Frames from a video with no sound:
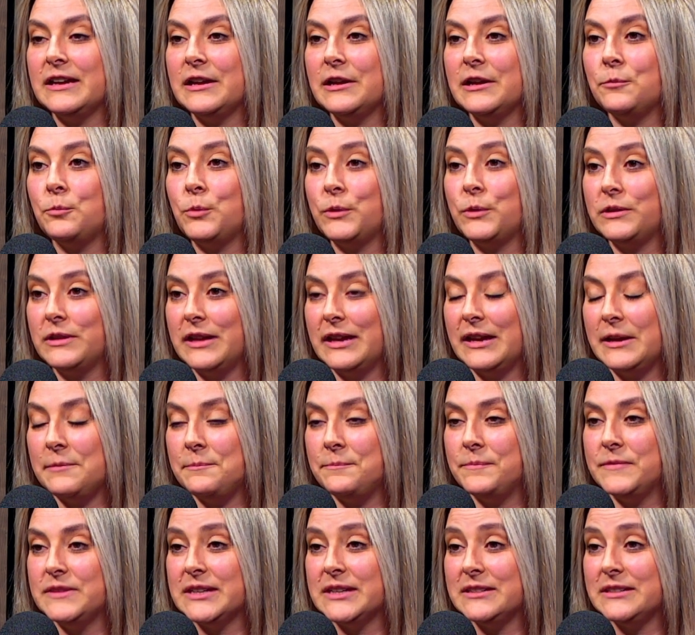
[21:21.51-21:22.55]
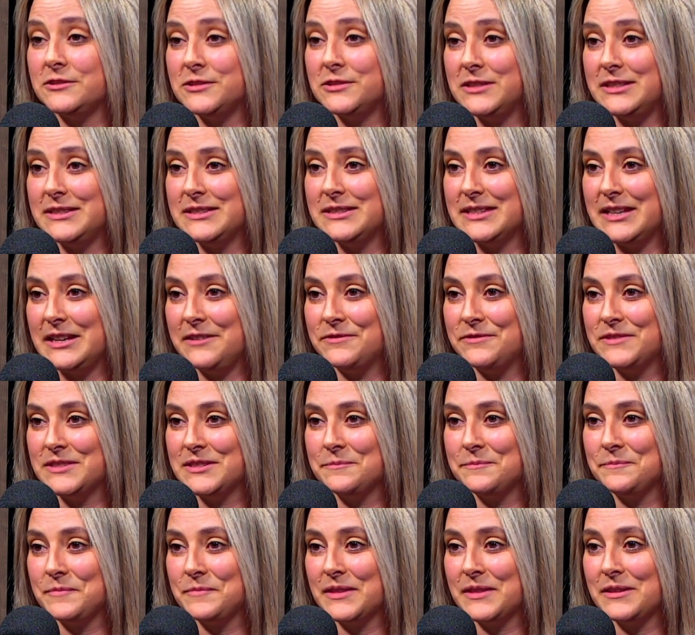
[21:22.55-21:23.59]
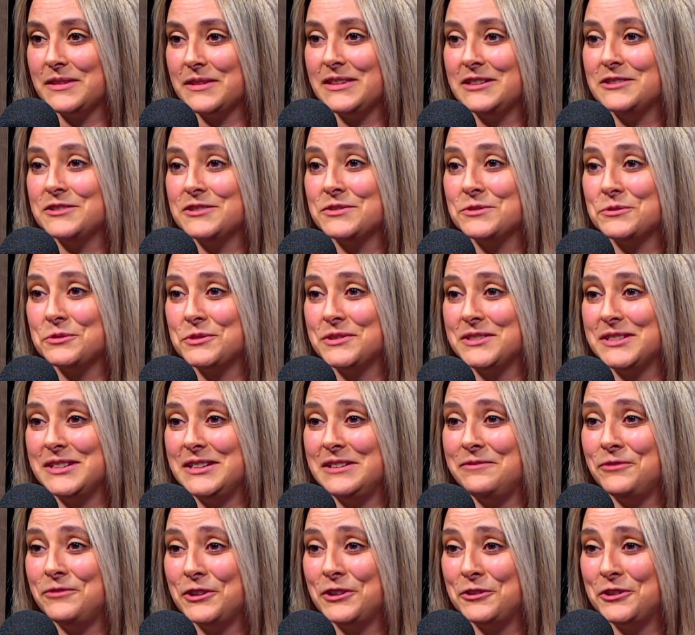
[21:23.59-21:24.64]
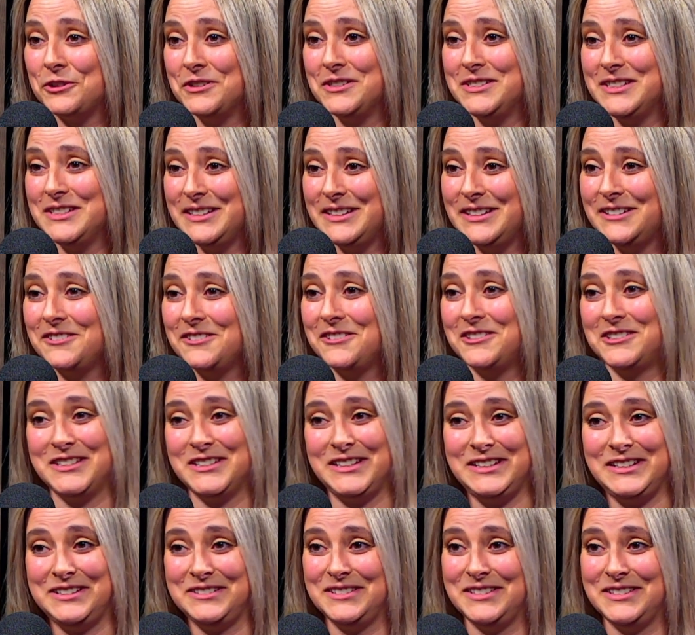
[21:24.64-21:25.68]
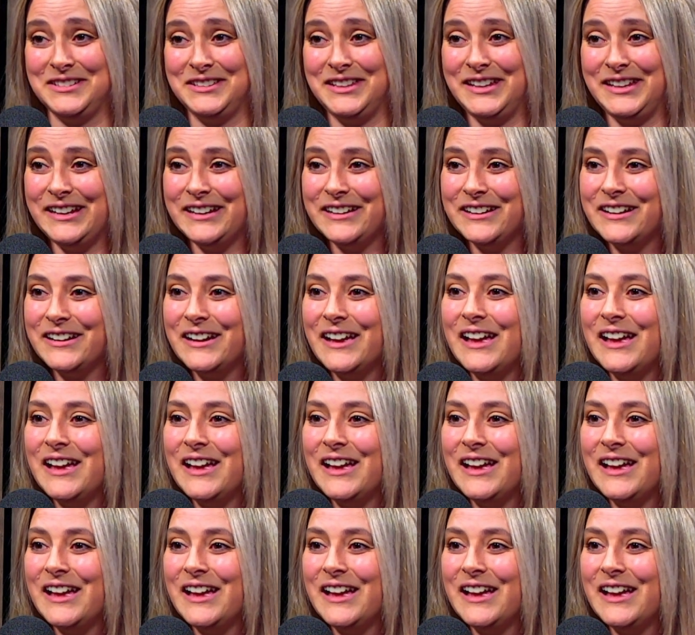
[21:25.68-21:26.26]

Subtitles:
title deed safes that are stored in Invergordon. All our titles are there.